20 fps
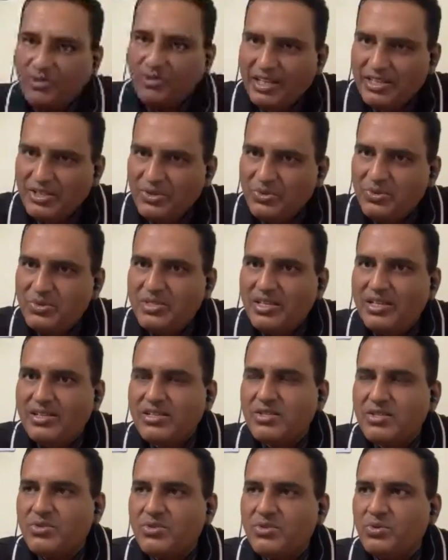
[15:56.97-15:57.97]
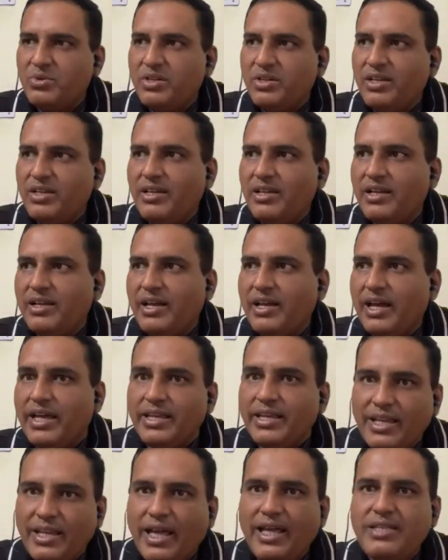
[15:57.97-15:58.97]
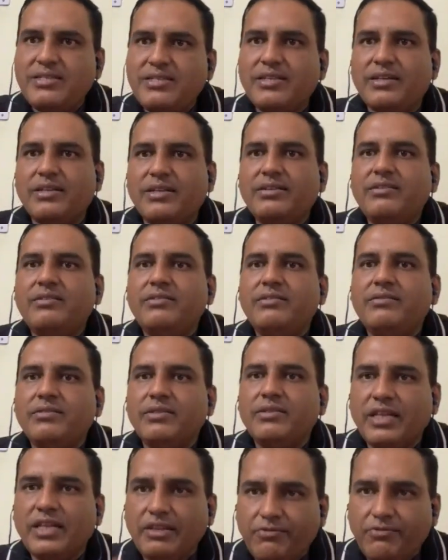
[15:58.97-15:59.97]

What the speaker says: can use that story, analyze it, give